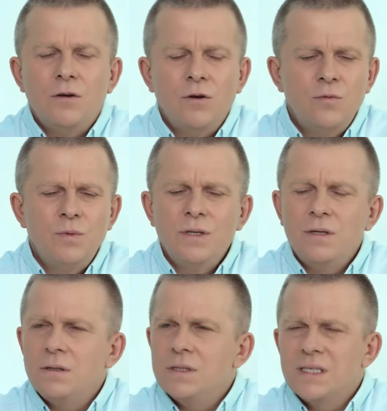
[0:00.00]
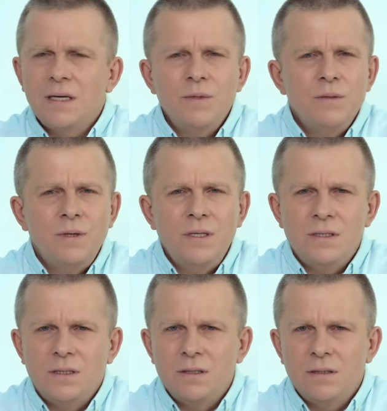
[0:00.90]
Any nearest
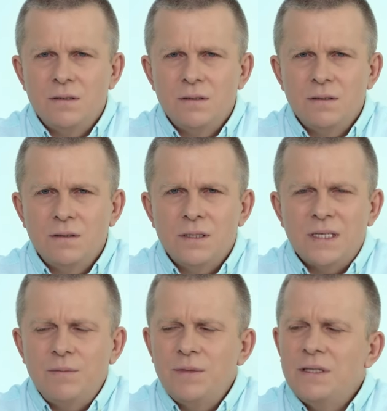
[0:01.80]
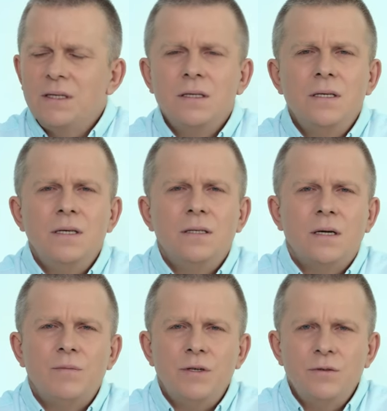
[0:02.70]
and dearest people
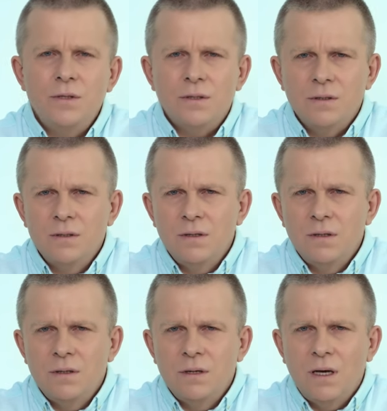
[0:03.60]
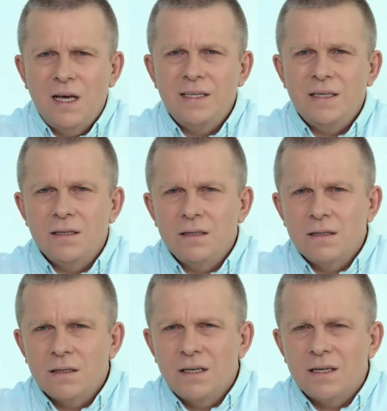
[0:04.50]
to us are
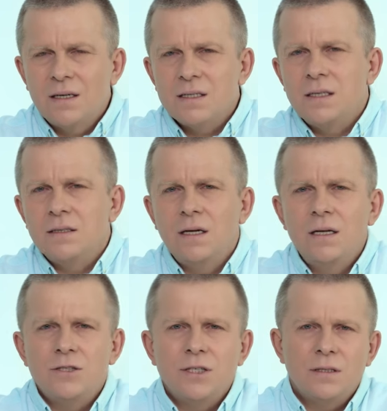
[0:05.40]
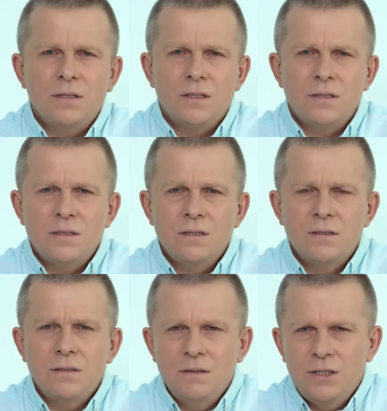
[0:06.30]
much farther away from us
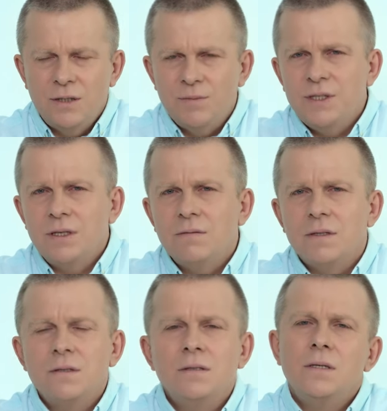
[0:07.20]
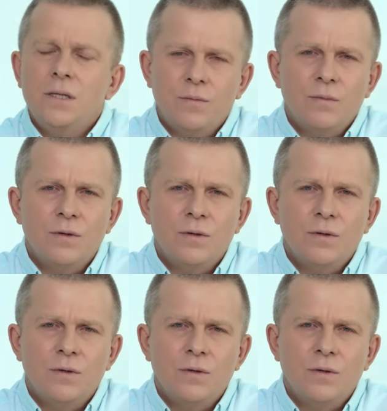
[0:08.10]
than the devil and